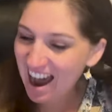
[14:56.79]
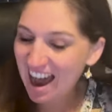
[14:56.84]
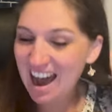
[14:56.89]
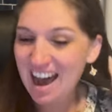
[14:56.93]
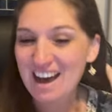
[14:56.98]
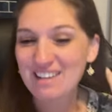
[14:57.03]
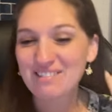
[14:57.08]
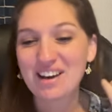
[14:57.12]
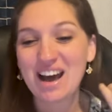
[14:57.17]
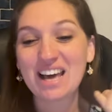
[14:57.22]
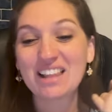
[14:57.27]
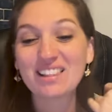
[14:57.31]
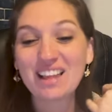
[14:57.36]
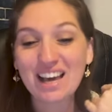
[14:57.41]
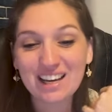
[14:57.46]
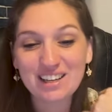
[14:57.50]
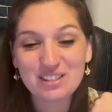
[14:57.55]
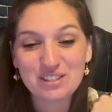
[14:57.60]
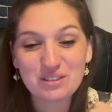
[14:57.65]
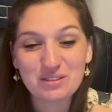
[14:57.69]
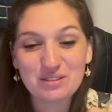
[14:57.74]
Um, I
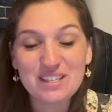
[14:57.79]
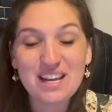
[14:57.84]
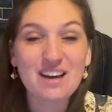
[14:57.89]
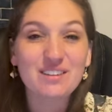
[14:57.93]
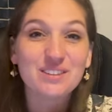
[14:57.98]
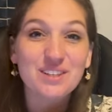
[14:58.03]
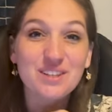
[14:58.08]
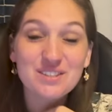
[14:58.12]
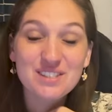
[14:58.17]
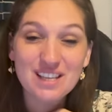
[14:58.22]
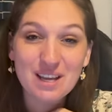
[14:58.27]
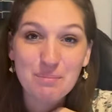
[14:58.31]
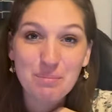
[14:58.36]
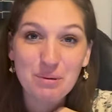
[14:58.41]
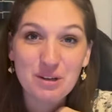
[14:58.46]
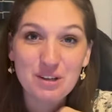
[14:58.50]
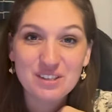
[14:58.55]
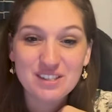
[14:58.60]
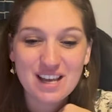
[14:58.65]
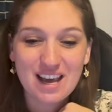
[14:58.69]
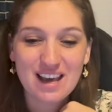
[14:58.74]
like to download
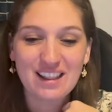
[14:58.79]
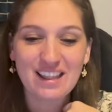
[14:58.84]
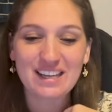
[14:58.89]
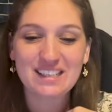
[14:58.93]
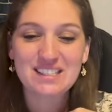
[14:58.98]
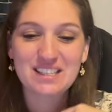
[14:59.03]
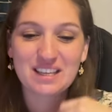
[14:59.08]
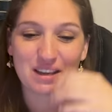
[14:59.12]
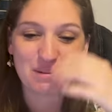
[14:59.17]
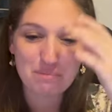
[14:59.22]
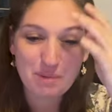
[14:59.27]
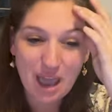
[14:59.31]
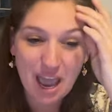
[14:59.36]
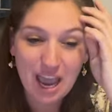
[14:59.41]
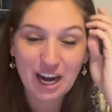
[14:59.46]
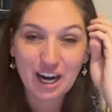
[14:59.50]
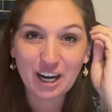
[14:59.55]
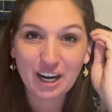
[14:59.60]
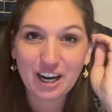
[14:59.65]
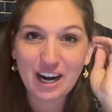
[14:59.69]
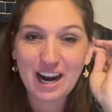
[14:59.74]
samples. I like to
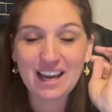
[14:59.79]
compare.